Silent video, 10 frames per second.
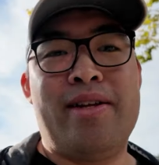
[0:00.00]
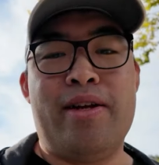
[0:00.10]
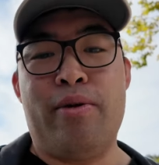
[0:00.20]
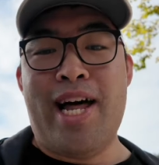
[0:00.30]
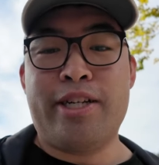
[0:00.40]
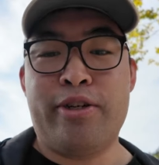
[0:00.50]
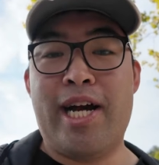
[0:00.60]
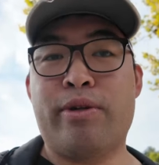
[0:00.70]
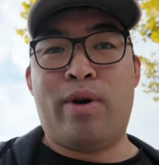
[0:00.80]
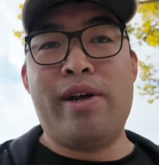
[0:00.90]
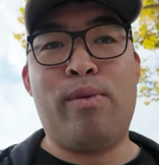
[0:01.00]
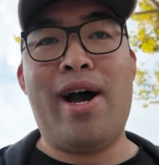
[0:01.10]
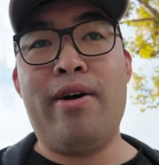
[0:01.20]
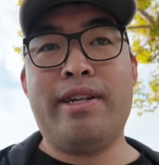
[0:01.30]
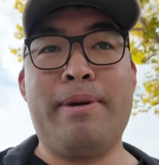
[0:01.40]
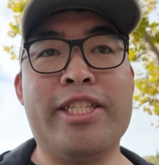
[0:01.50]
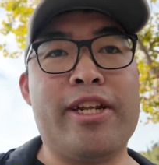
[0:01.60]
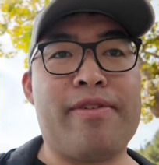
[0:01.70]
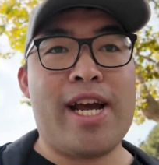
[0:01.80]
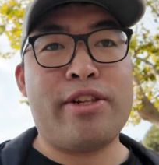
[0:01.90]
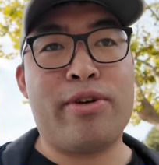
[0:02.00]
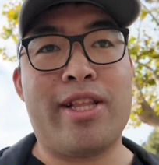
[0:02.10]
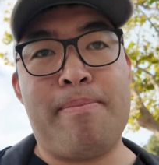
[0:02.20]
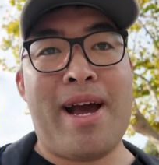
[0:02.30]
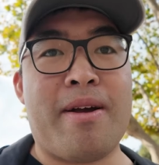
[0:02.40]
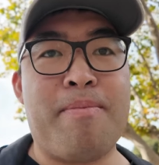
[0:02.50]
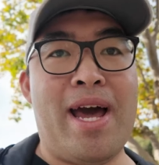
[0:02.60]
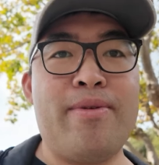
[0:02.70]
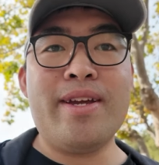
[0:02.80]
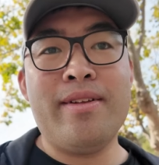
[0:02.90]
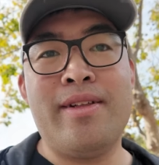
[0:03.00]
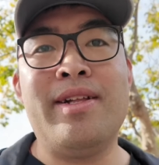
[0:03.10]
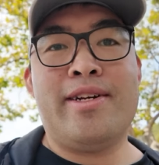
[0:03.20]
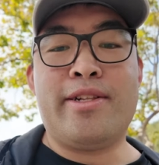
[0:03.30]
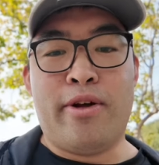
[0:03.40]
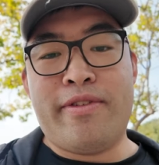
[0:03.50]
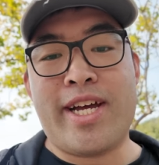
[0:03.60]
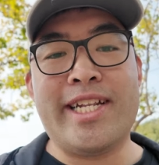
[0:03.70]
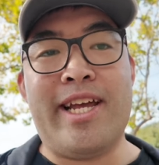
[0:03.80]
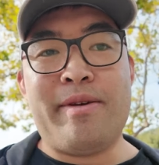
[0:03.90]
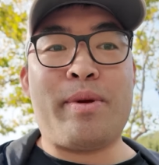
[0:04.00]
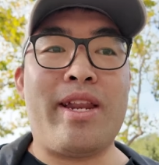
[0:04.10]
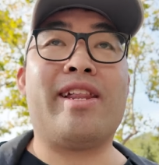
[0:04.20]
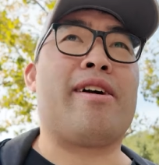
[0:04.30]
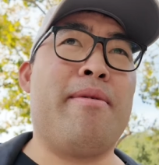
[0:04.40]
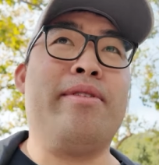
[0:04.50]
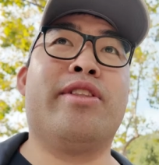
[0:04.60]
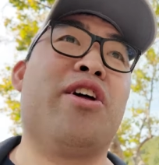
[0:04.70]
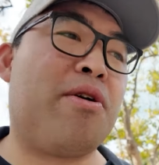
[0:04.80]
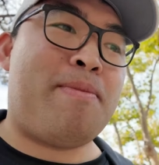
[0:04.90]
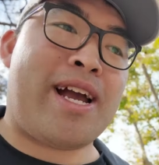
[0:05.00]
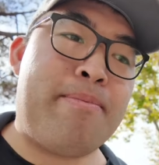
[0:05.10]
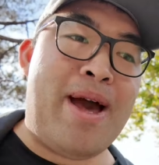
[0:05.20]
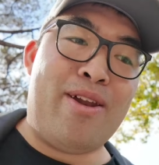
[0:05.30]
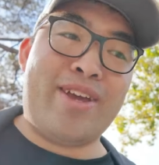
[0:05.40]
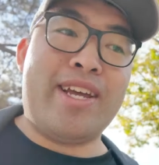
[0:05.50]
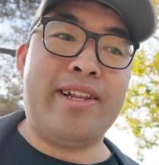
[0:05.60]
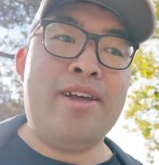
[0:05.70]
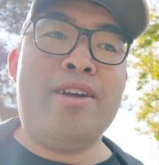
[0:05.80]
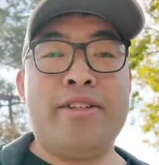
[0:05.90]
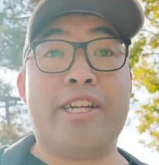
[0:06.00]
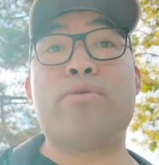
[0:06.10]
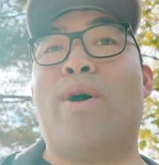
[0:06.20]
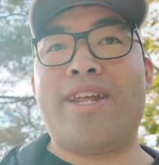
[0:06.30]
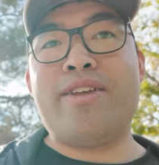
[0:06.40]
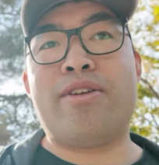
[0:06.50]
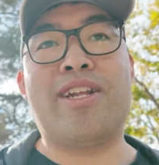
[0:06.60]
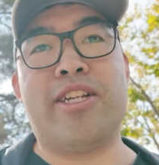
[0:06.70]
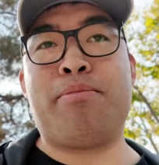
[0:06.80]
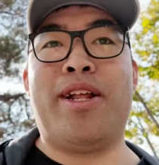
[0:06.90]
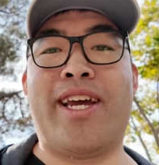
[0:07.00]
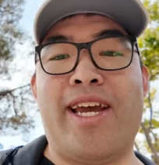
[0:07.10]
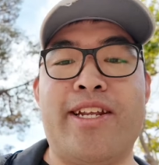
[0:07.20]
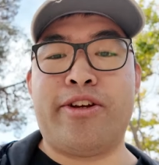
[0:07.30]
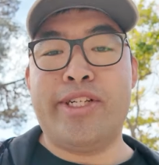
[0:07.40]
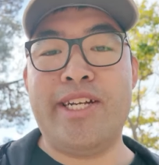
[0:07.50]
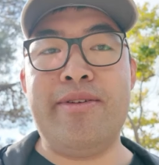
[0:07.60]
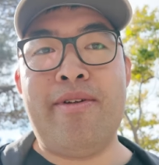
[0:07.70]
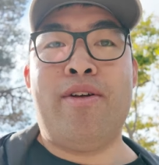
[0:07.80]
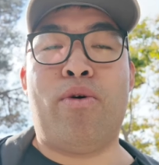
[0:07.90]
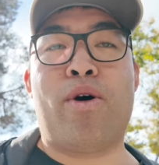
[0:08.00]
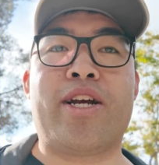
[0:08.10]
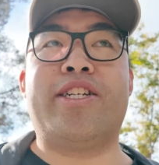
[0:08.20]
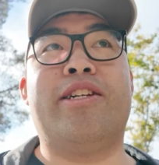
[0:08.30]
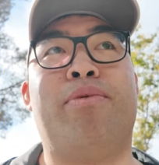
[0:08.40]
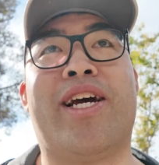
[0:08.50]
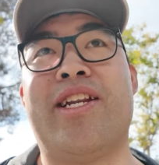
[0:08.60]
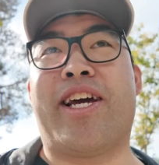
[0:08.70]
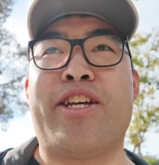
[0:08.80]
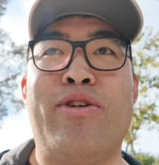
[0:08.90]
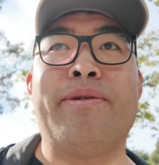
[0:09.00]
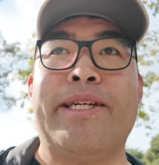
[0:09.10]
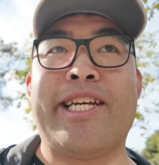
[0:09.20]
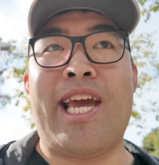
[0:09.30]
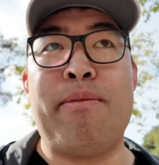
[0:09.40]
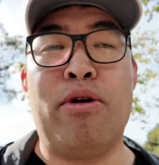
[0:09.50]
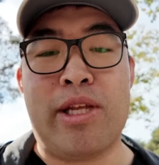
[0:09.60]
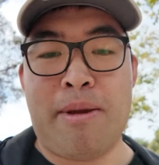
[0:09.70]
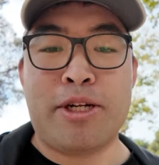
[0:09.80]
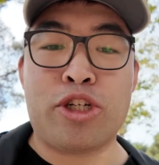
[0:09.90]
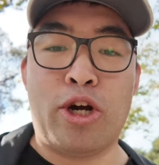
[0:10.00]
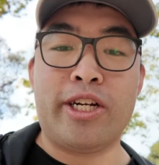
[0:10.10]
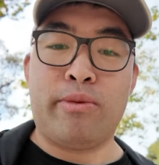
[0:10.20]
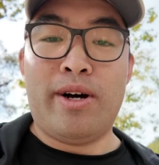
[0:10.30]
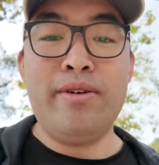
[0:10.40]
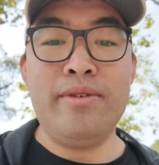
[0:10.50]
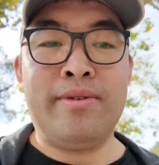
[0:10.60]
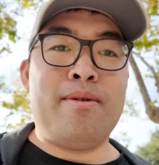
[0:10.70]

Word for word: It will last you guys quite a while, especially if you guys do get the backup battery. So if you guys end up getting like another backup battery just ready, you guys just plug it in and use it, or you can just plug in like a U S B C cable to keep it charged as well.